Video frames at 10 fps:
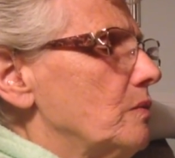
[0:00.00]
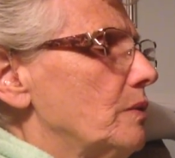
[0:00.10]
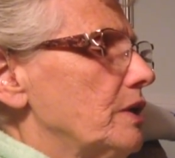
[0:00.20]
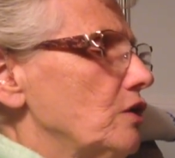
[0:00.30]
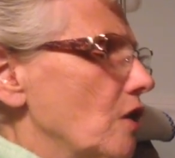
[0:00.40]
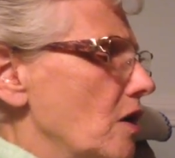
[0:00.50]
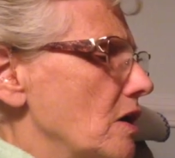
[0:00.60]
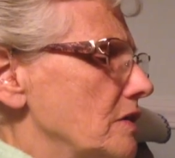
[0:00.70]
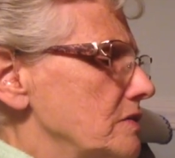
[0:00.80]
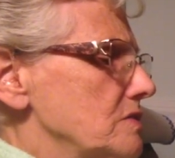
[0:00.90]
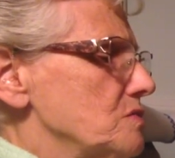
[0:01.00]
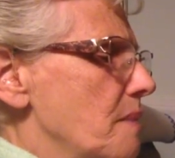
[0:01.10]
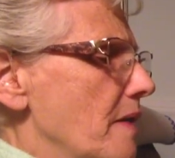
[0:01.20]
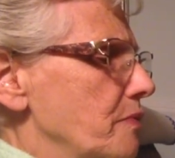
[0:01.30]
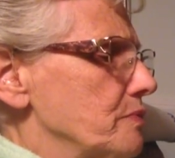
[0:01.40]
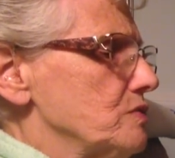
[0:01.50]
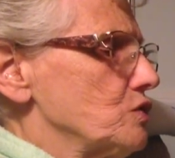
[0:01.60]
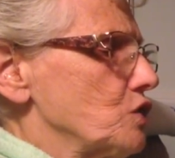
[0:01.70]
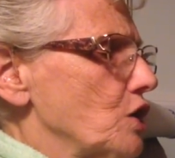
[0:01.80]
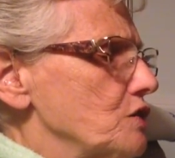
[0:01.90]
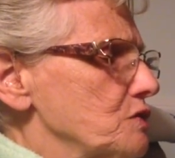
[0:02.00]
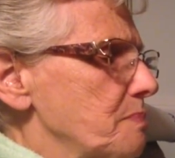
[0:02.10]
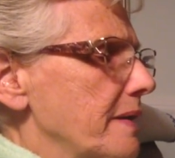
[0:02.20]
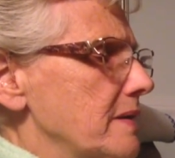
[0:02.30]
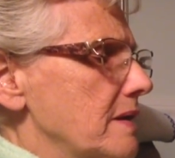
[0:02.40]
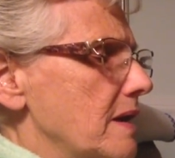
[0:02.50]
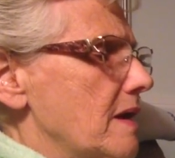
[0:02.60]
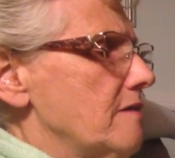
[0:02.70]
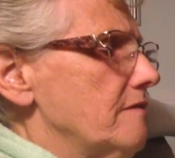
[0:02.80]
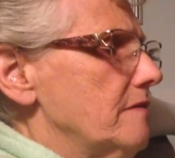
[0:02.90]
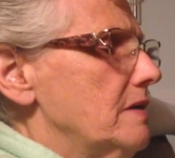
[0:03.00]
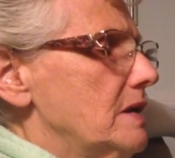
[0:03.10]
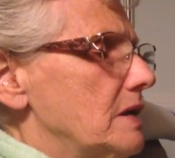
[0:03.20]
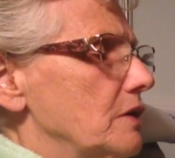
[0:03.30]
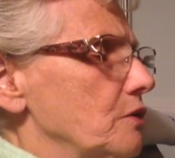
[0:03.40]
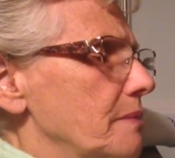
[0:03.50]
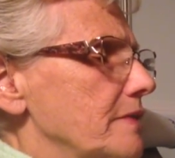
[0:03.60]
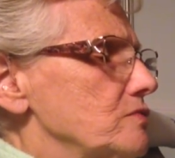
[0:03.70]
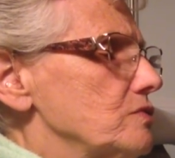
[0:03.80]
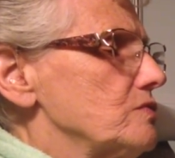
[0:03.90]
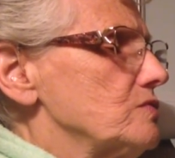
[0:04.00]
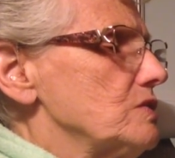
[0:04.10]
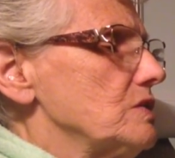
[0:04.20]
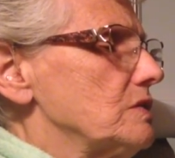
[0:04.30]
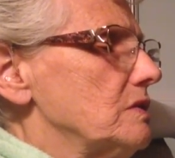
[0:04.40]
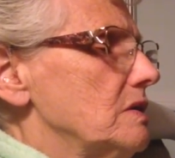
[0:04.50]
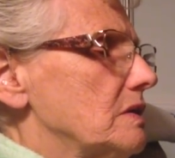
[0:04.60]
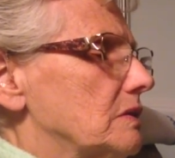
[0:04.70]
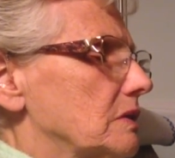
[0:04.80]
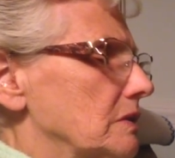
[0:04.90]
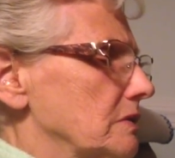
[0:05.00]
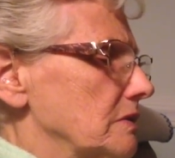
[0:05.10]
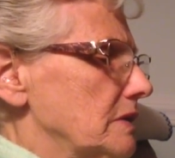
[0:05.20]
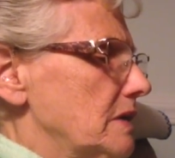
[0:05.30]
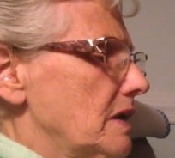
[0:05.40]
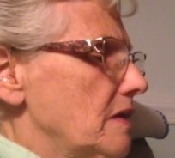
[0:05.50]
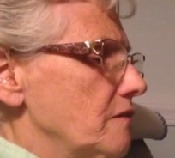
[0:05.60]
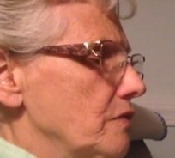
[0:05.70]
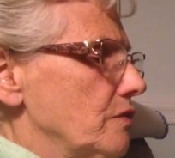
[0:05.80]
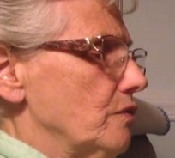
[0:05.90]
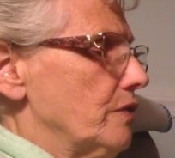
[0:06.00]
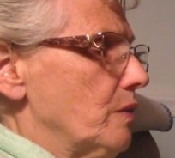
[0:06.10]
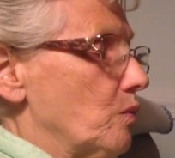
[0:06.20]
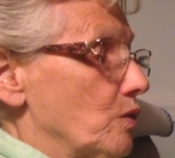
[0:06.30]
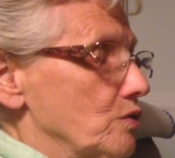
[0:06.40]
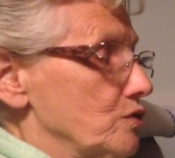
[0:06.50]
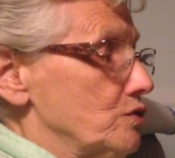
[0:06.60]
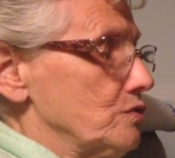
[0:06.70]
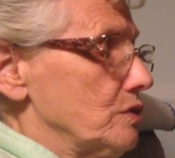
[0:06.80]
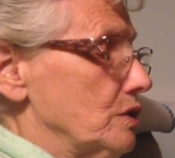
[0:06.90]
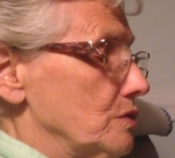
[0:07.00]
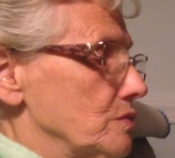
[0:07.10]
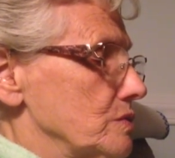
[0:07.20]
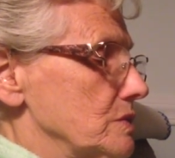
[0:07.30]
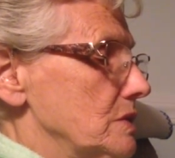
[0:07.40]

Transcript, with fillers: When he yawned, his mouth was a dark spiked cave. Little Mouse could see it clearly, even though they weren't too close.